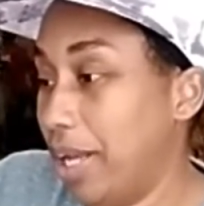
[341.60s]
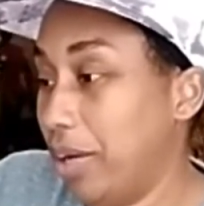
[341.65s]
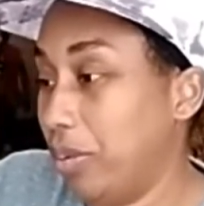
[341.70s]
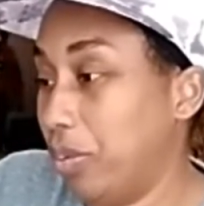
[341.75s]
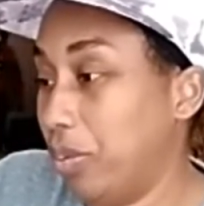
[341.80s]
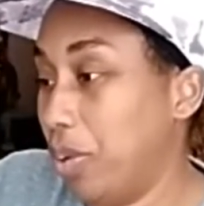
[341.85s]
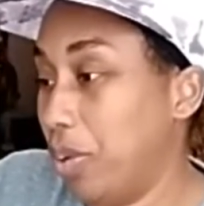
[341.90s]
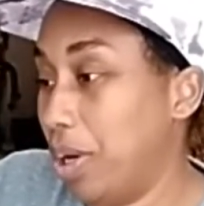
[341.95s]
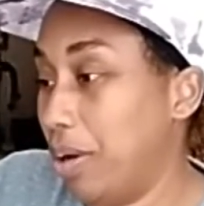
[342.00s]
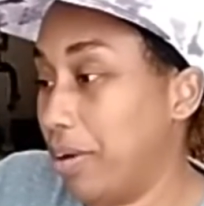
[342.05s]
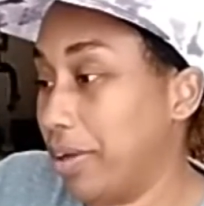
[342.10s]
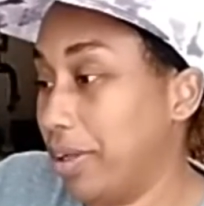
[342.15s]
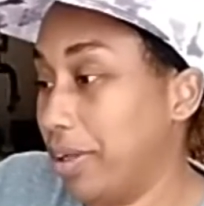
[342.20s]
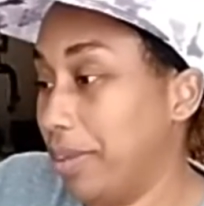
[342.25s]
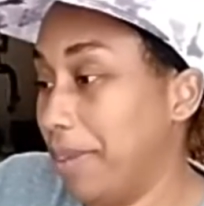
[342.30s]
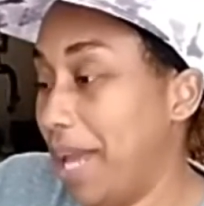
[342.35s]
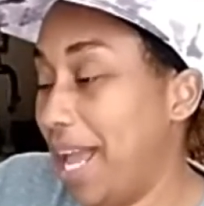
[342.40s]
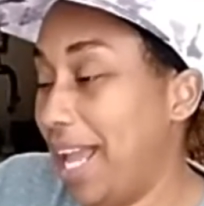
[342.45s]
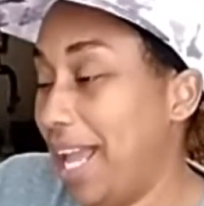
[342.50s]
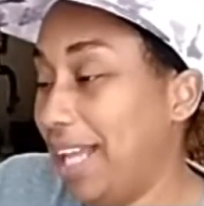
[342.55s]
and
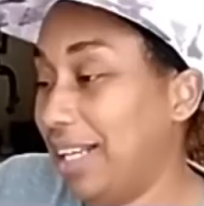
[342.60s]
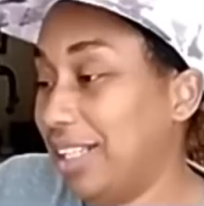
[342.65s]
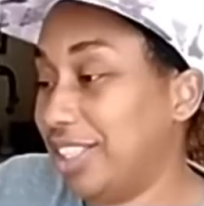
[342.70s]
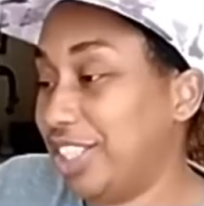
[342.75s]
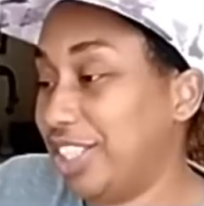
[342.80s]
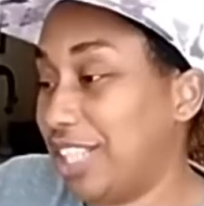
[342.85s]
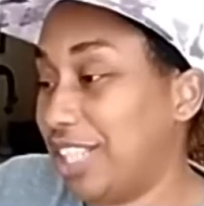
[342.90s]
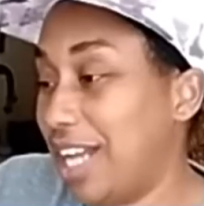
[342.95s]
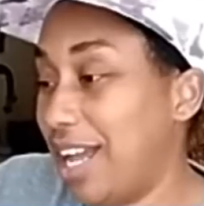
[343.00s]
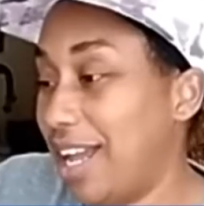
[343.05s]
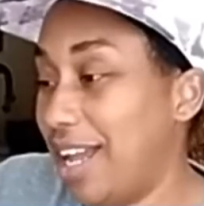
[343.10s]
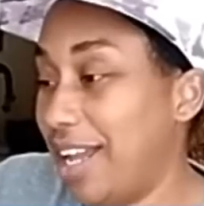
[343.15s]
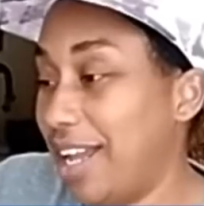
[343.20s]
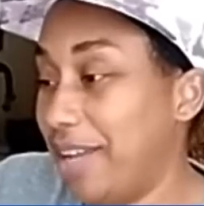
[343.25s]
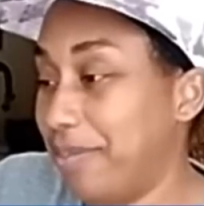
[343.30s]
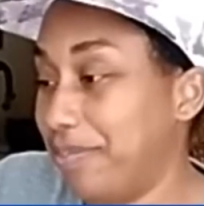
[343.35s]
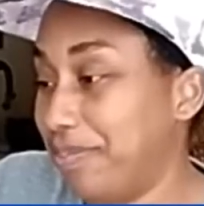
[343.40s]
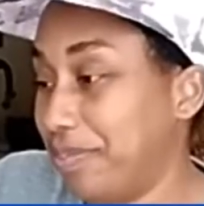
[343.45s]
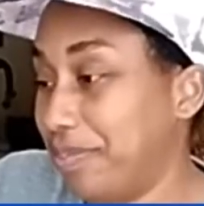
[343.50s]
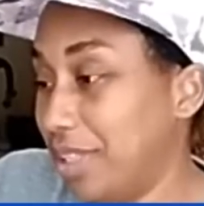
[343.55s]
welcome. Hey,
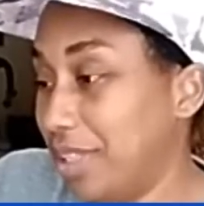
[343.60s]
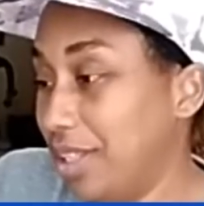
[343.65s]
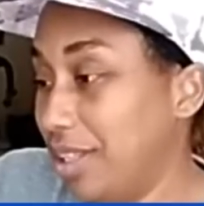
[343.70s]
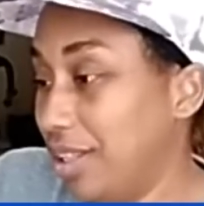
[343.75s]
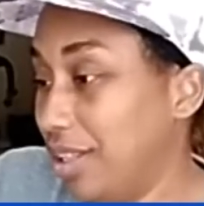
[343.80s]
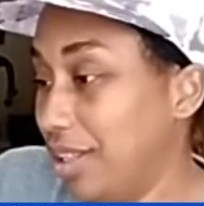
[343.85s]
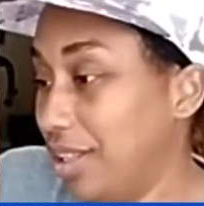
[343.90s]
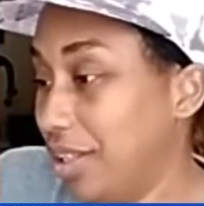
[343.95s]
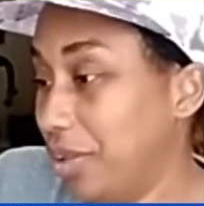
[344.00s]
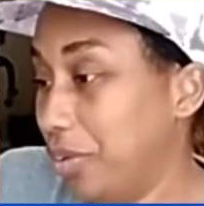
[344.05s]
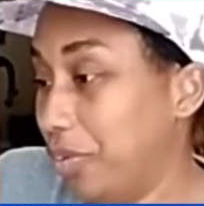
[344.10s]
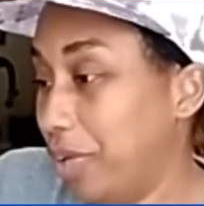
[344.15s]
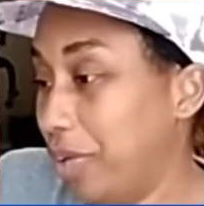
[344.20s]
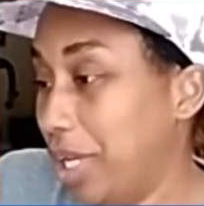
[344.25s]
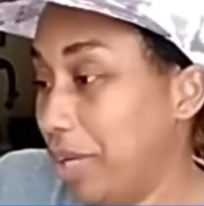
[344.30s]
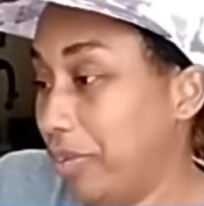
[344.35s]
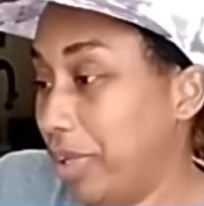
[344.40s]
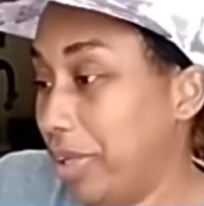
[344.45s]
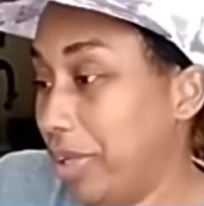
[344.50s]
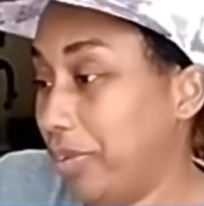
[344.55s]
Lashay.
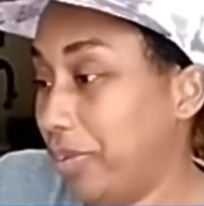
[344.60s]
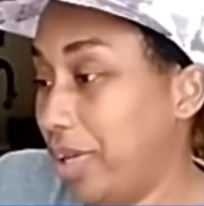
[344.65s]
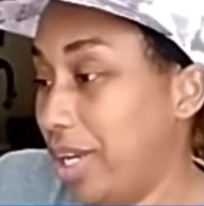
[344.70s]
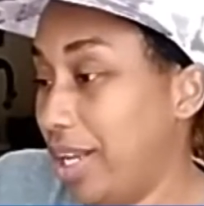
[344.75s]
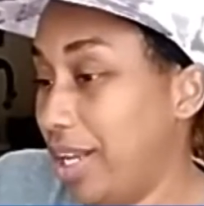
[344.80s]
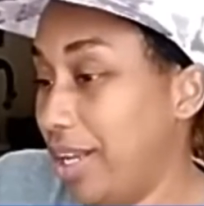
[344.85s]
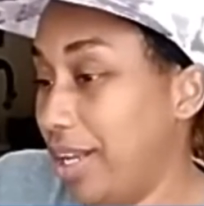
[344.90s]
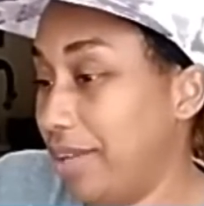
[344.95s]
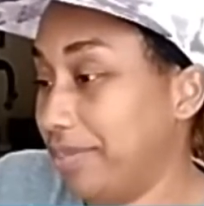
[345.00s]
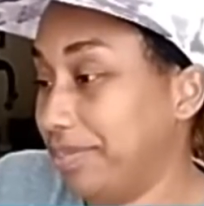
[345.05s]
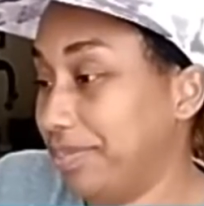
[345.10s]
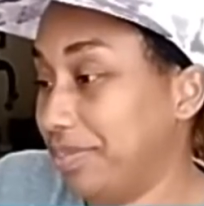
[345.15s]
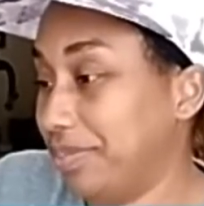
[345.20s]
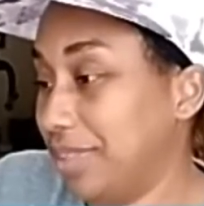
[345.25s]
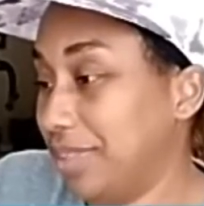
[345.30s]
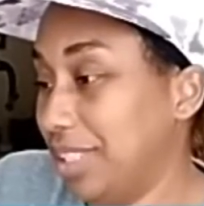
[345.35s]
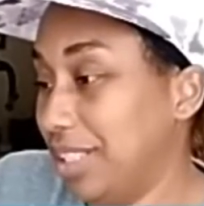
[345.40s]
Ring, ring, ring.